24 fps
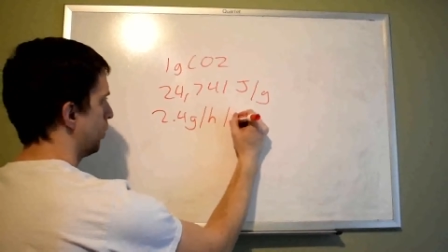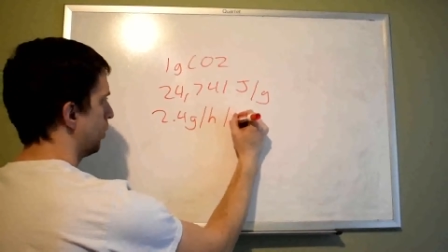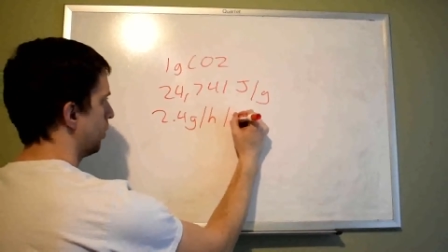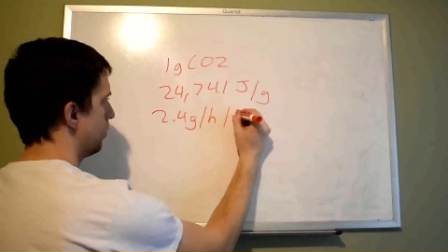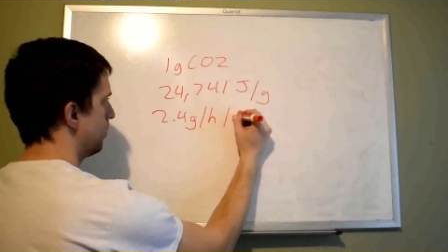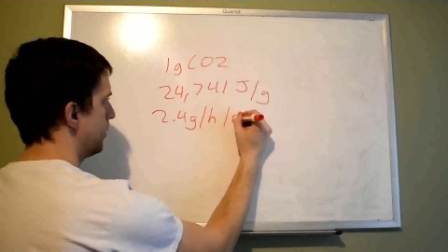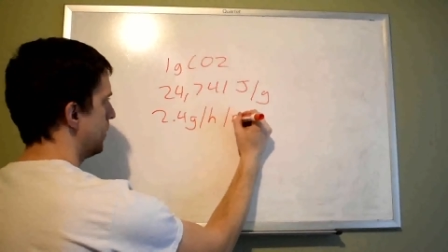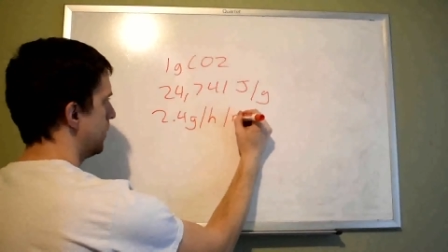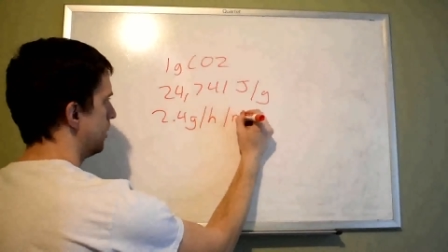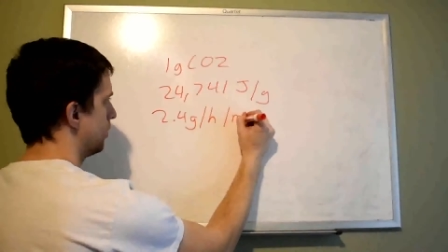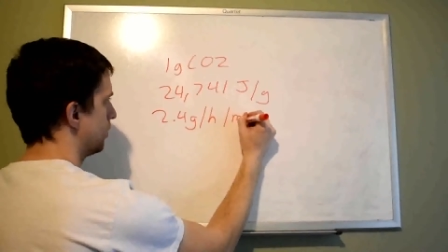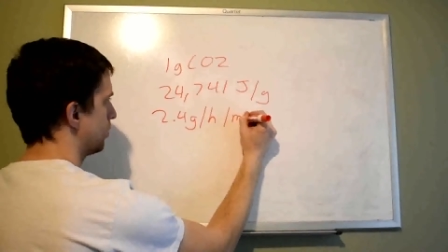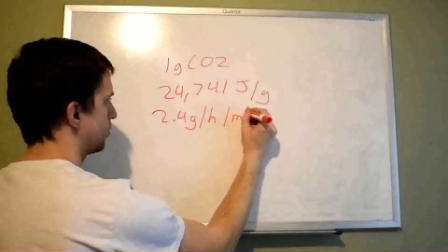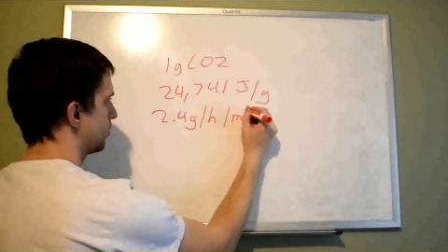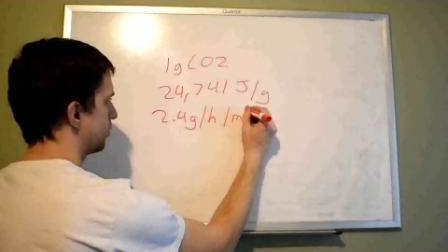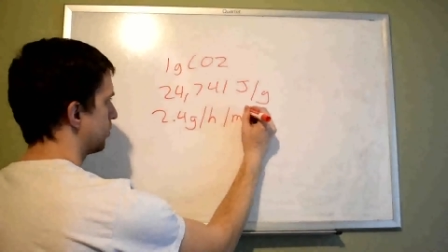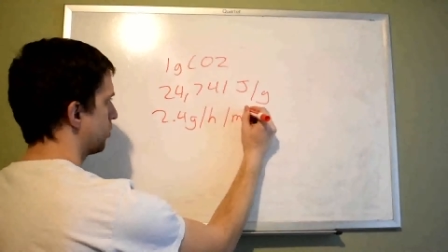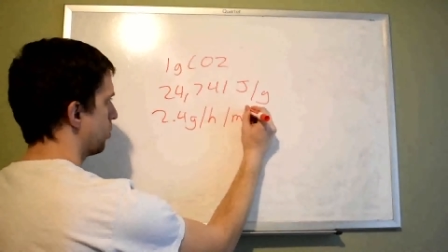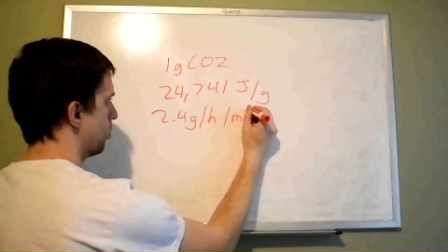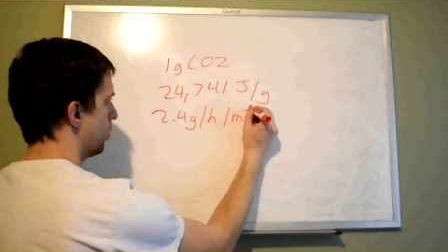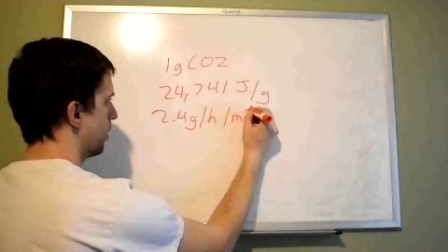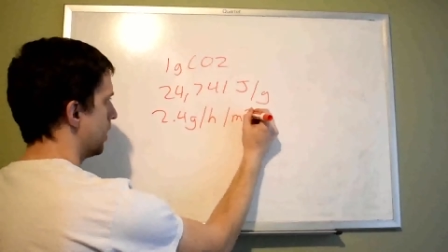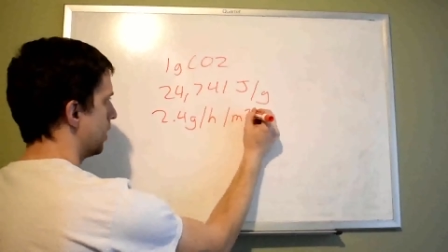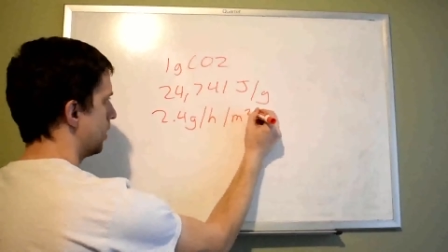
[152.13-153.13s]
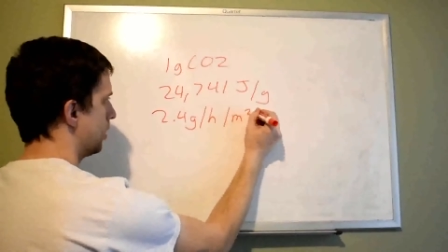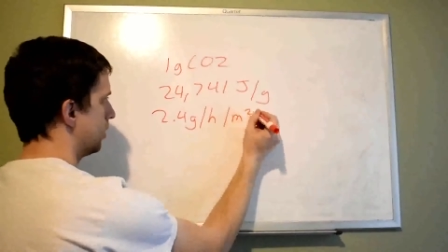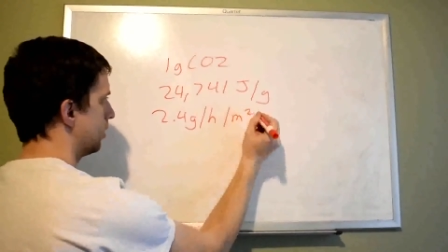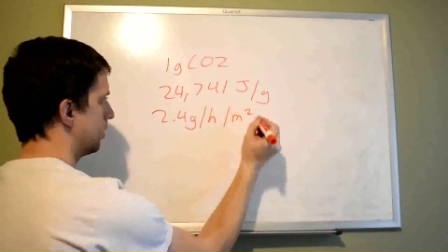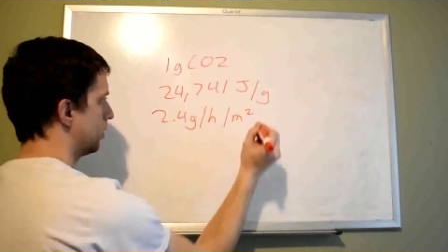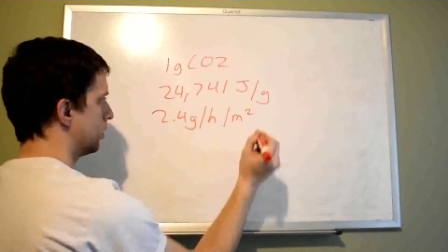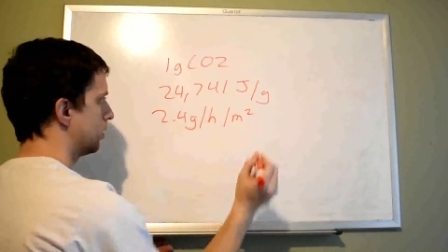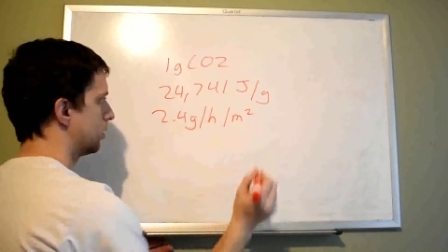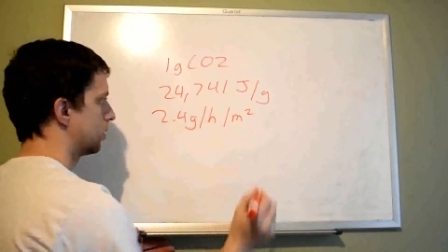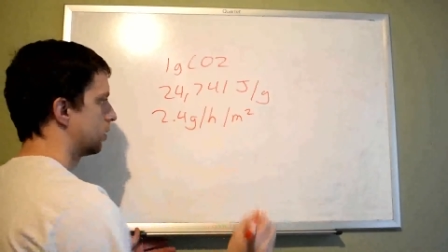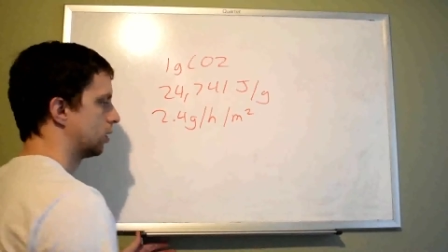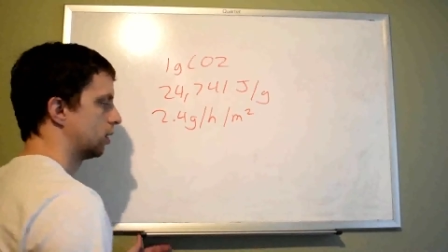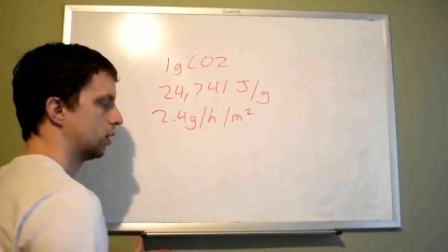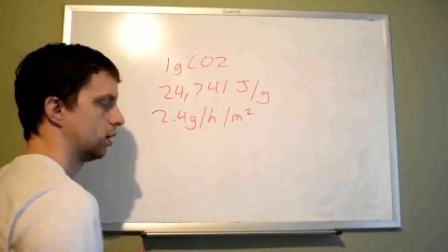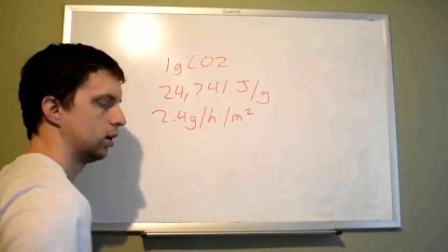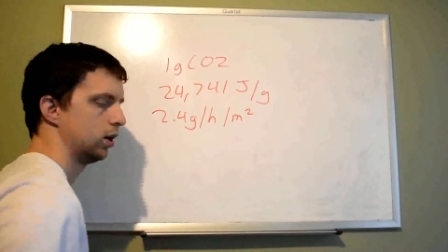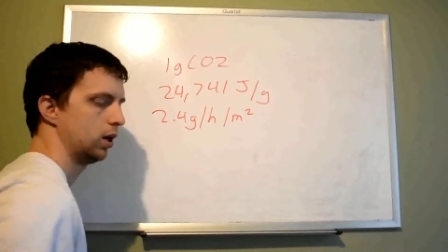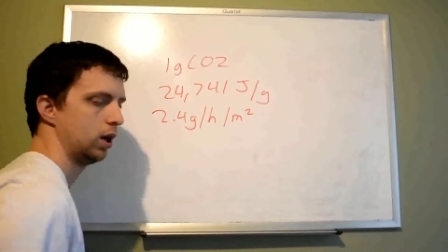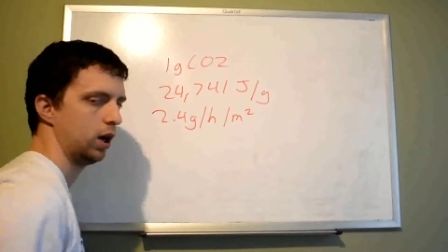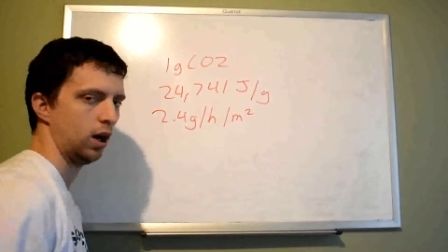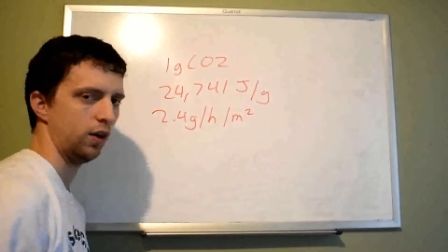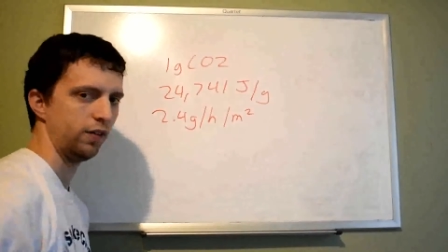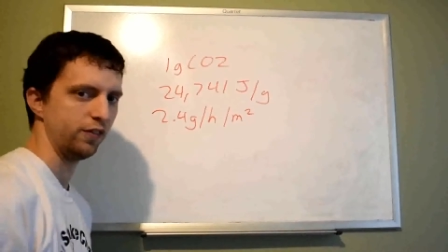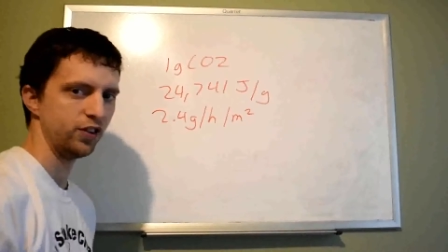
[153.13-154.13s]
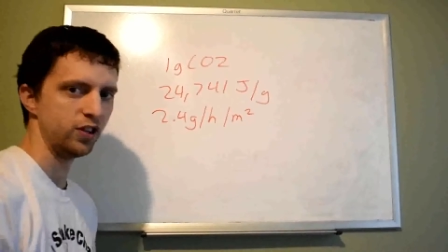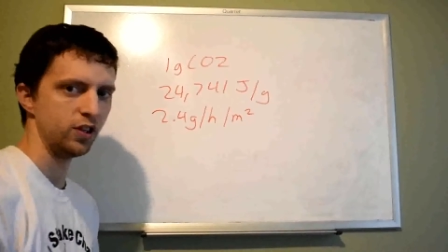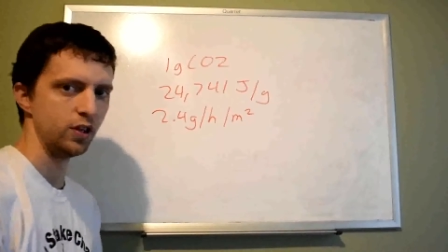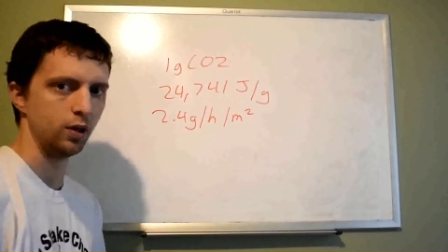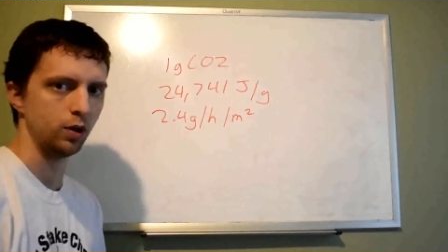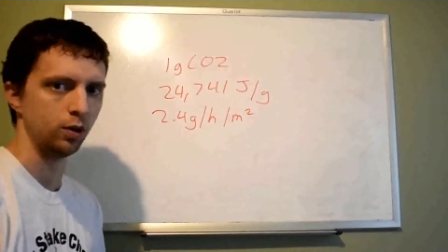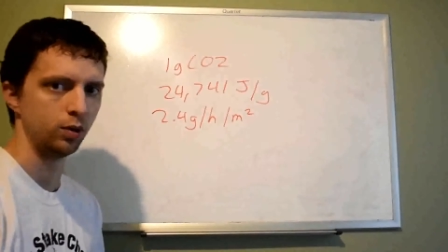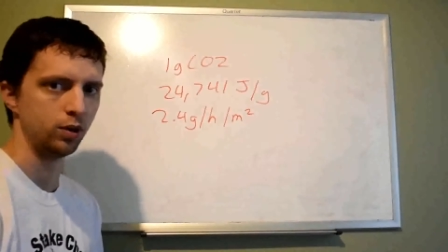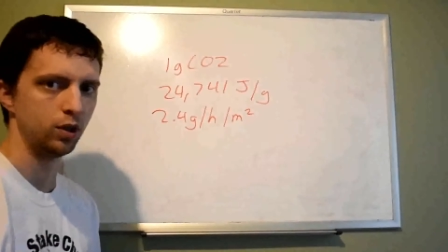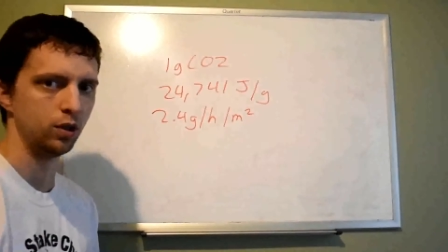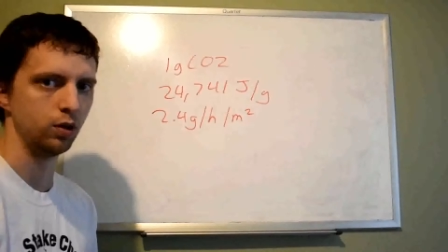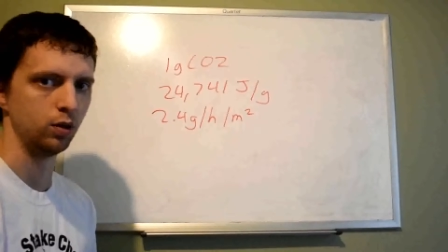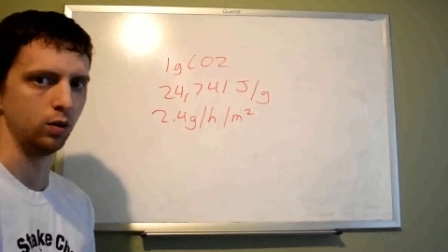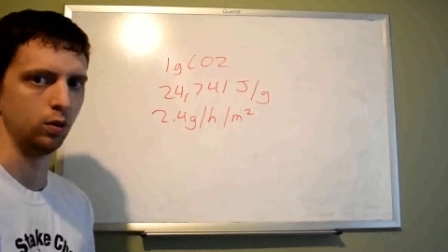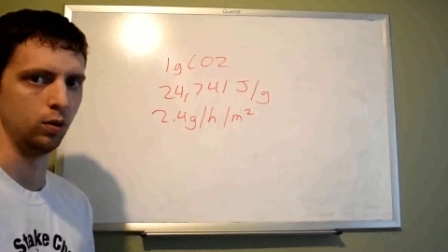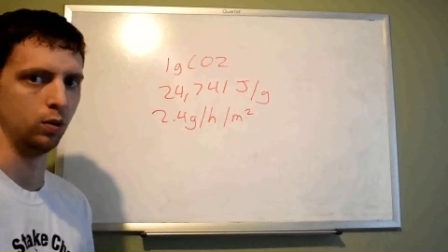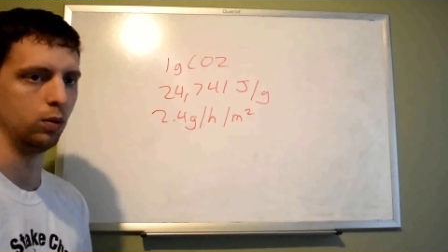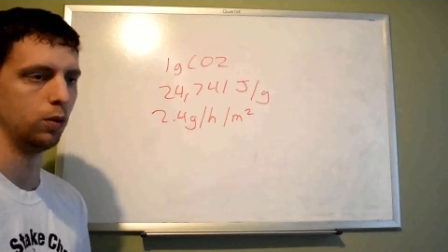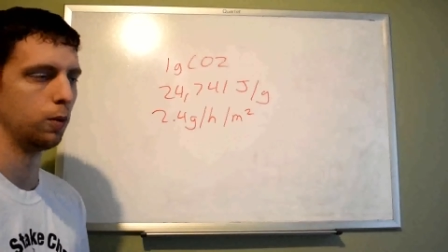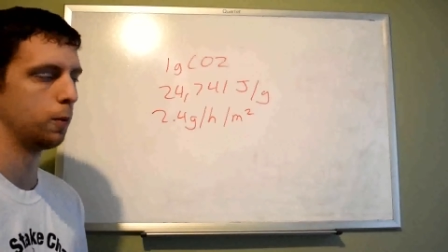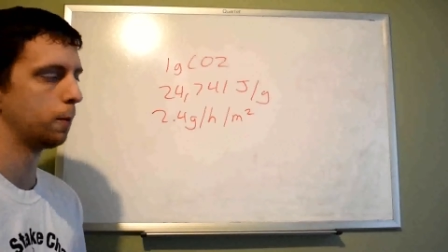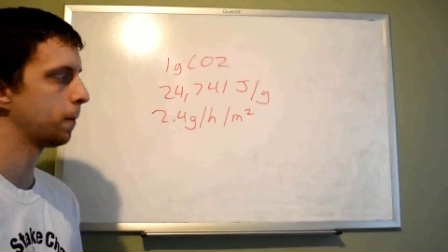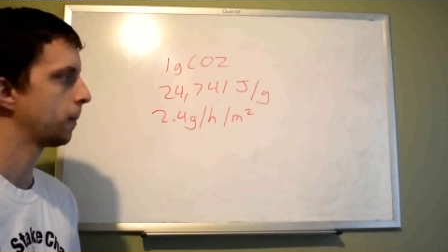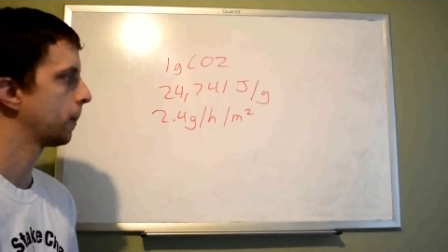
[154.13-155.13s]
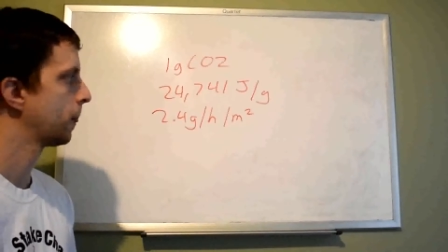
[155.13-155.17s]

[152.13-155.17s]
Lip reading: per meter squared of CO2.